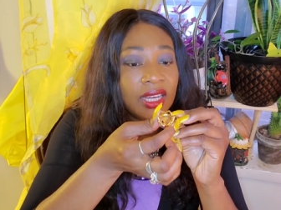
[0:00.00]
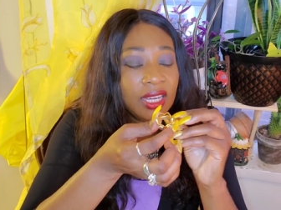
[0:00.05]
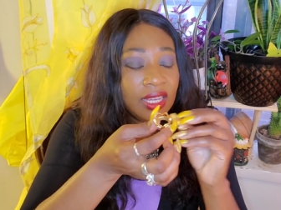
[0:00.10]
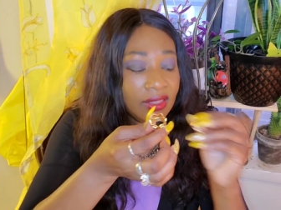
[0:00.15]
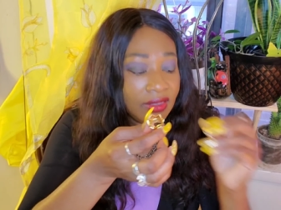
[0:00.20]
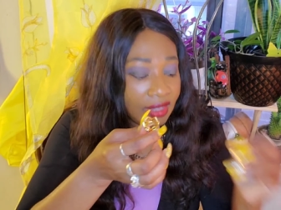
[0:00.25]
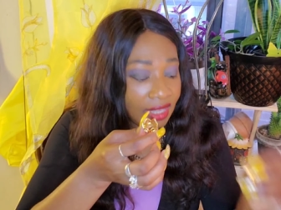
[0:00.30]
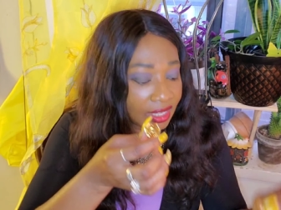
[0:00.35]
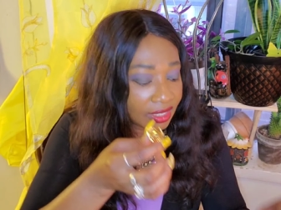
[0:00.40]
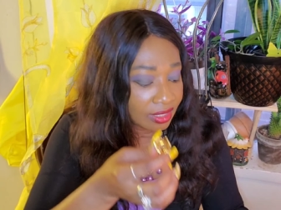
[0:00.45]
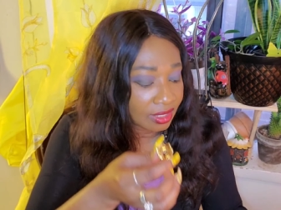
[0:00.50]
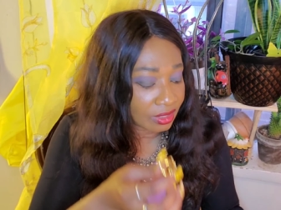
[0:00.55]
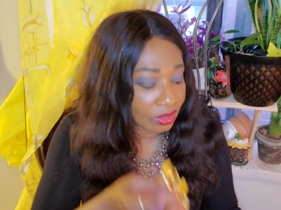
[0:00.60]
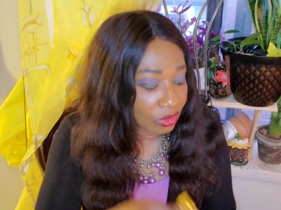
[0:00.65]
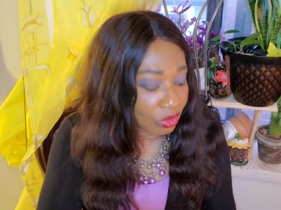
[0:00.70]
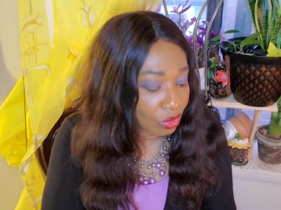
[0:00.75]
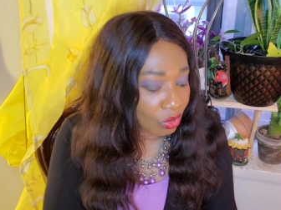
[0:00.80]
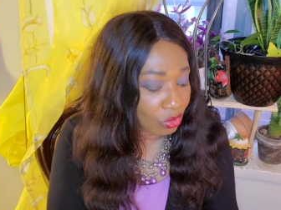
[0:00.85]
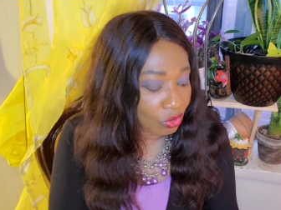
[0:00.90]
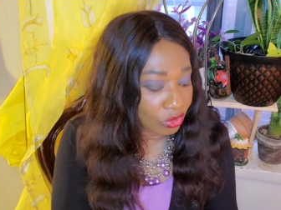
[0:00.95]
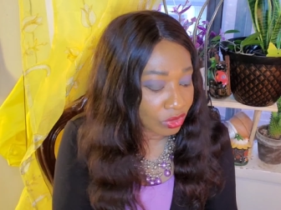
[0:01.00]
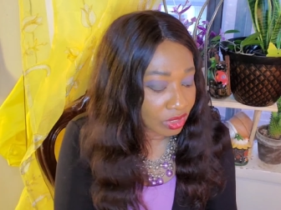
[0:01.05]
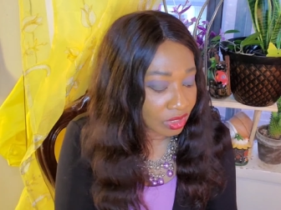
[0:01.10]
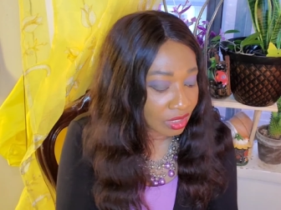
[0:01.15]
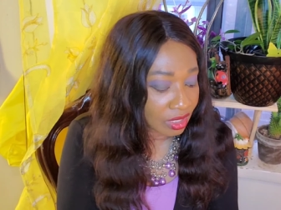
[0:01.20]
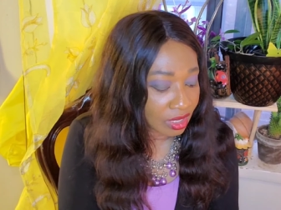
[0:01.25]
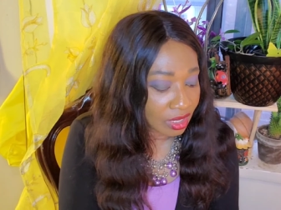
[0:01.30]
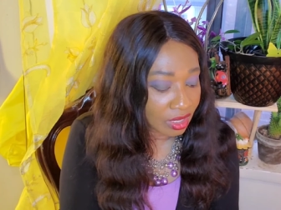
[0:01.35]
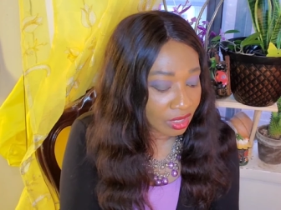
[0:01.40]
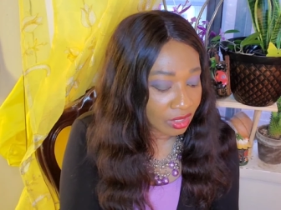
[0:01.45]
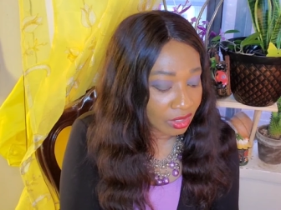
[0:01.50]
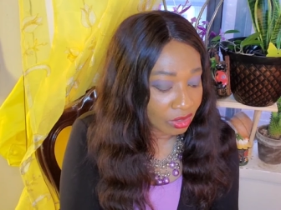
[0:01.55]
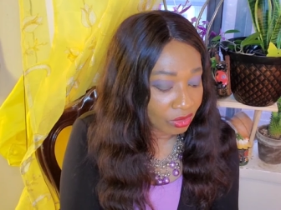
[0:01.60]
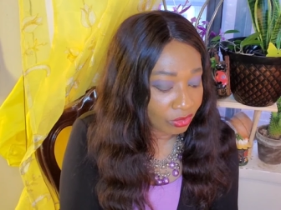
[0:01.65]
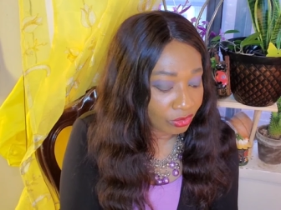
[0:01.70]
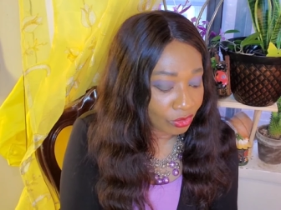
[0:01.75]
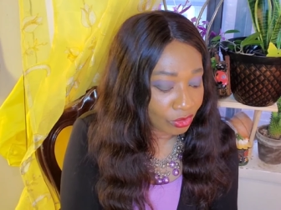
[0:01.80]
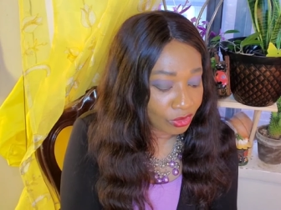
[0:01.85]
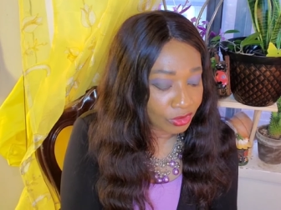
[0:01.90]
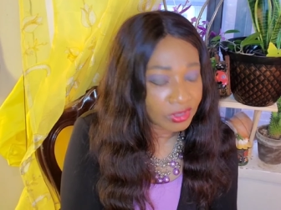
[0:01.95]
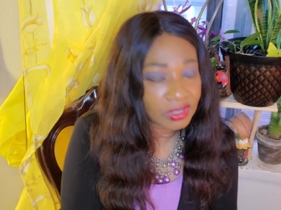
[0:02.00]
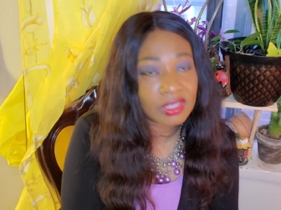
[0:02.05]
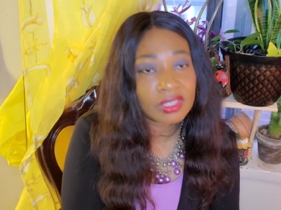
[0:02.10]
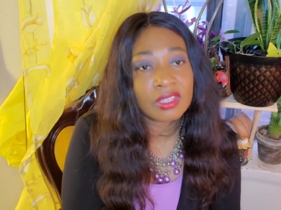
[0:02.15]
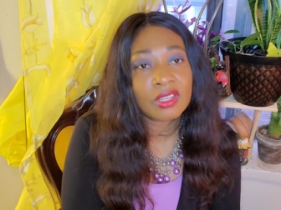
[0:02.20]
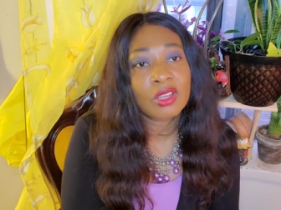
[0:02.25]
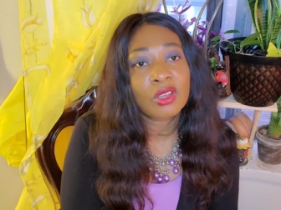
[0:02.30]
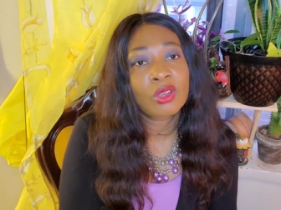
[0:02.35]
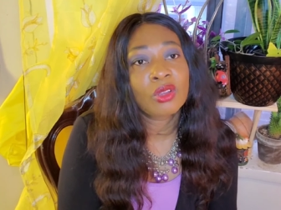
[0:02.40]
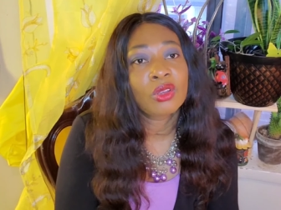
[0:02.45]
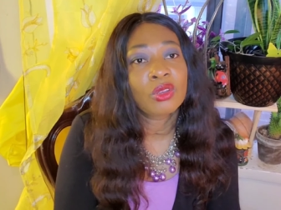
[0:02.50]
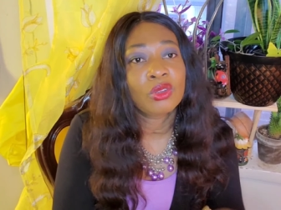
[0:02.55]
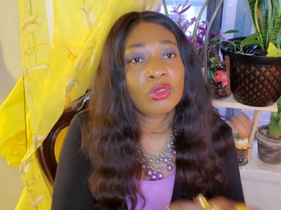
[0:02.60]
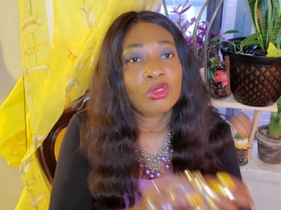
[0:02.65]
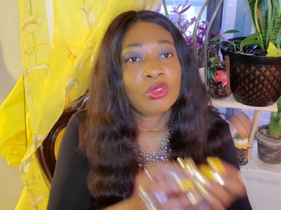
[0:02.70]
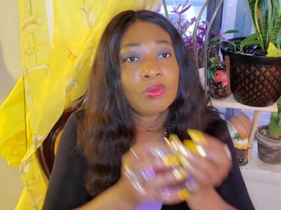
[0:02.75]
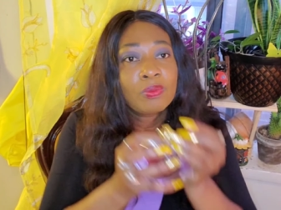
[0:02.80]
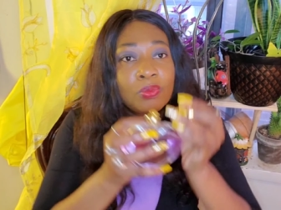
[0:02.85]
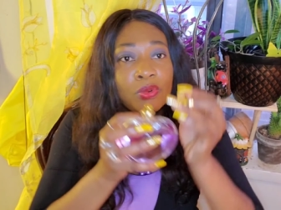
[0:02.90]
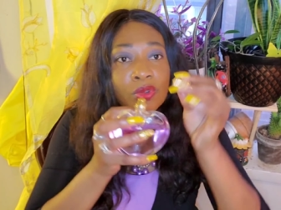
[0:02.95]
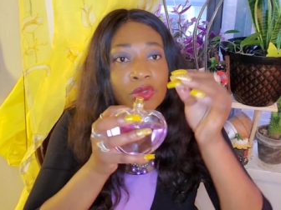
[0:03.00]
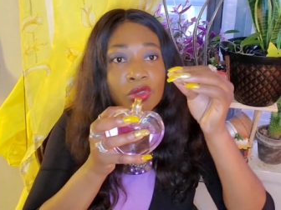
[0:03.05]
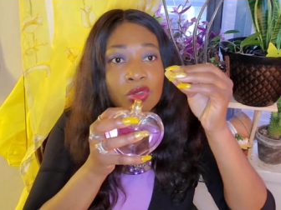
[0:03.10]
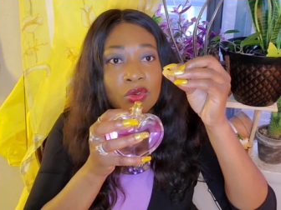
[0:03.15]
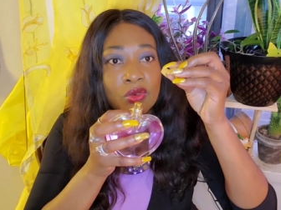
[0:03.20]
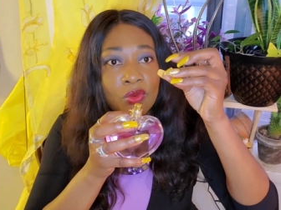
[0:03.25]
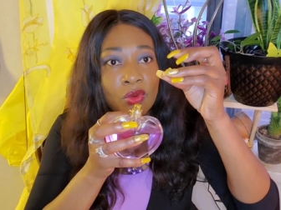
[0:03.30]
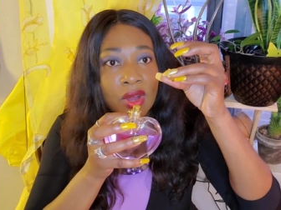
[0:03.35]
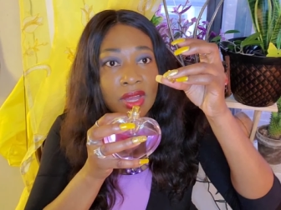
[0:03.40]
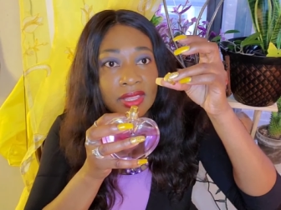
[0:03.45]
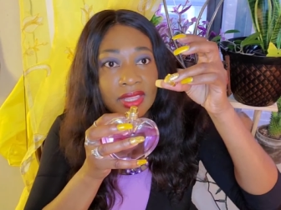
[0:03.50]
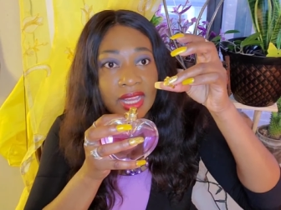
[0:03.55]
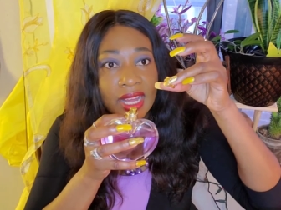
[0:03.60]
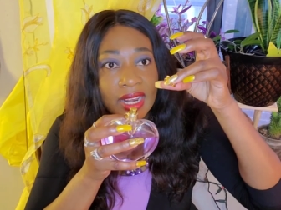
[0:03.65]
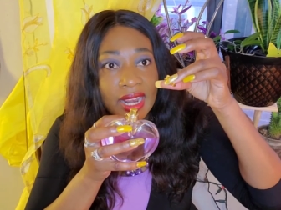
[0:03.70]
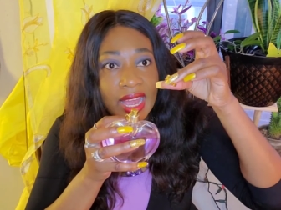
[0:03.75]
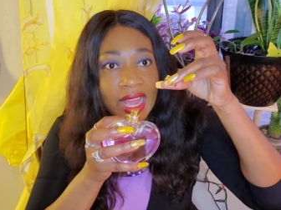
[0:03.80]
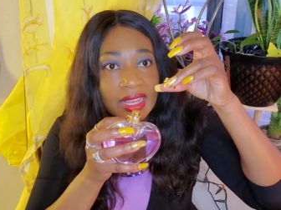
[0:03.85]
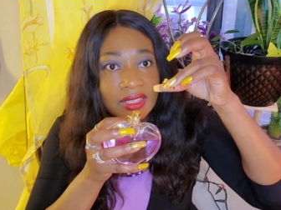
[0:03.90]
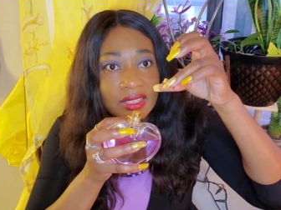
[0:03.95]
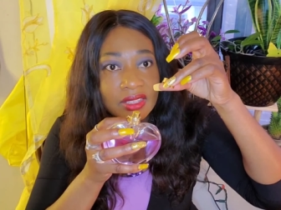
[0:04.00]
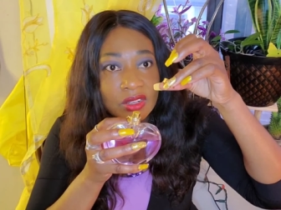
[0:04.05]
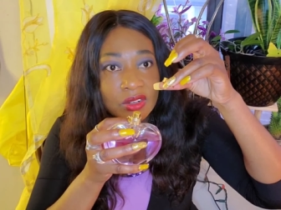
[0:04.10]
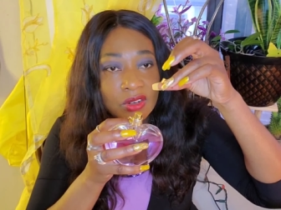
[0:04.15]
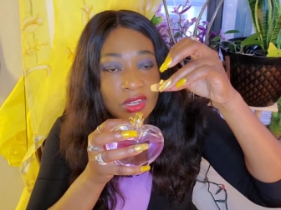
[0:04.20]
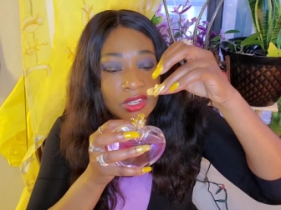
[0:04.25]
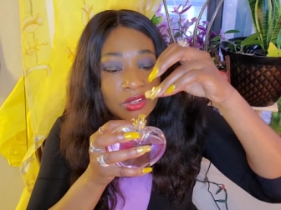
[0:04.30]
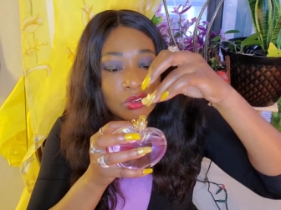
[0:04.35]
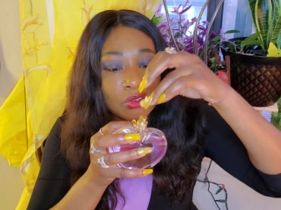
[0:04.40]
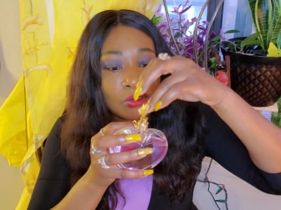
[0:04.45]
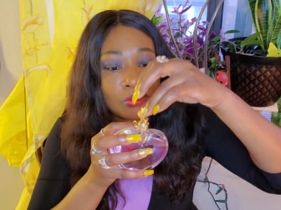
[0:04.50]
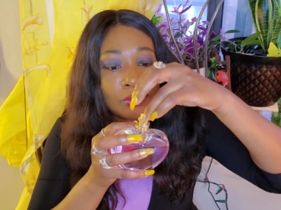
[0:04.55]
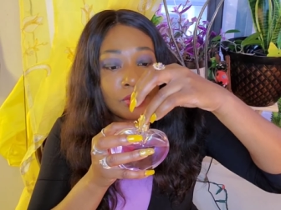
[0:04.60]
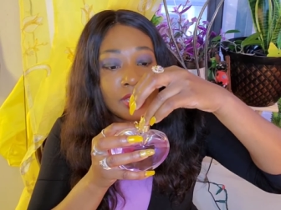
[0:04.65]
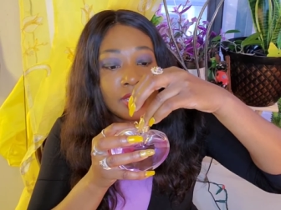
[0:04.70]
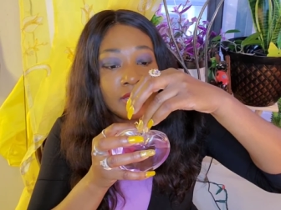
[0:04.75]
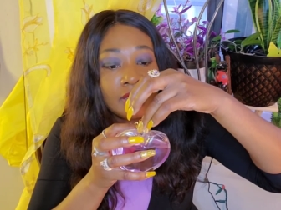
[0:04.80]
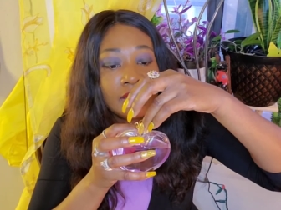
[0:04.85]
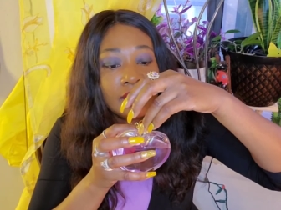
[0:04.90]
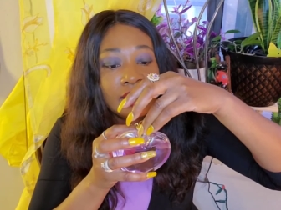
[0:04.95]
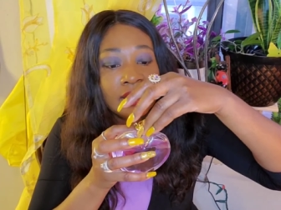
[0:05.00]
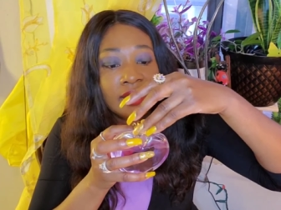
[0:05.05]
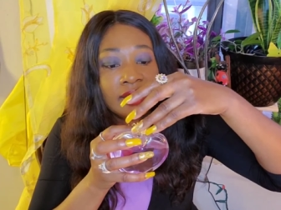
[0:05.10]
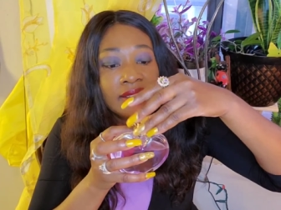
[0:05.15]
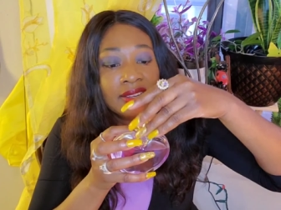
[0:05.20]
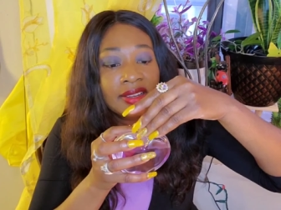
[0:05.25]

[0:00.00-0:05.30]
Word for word: and then it goes first you put the one that has the little ring